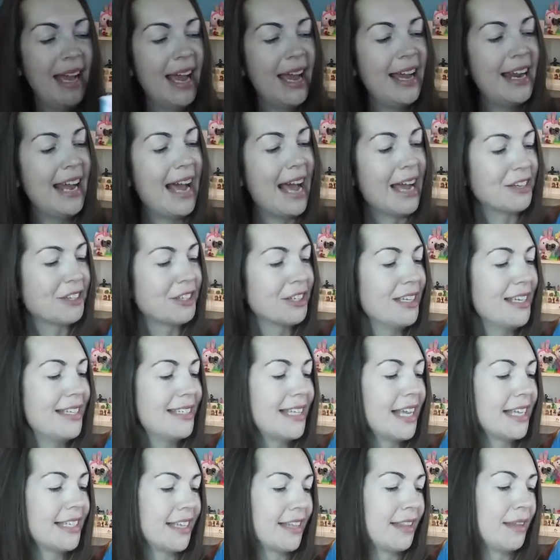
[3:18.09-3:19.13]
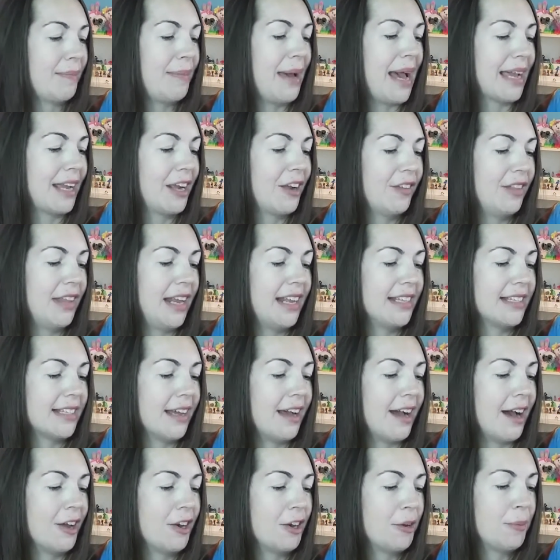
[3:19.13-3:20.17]
And it actually says on the back here that it's
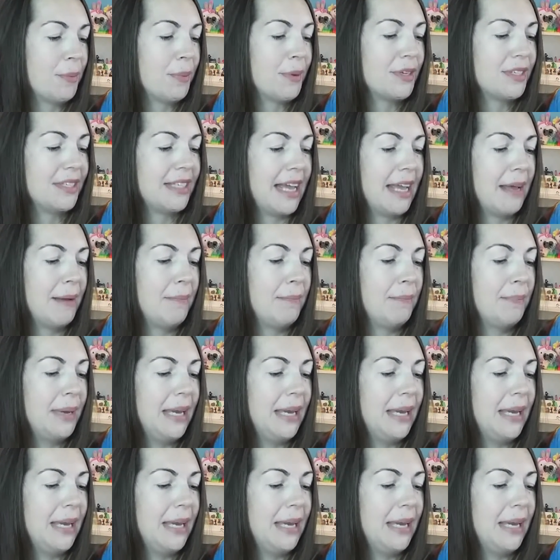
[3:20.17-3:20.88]
100%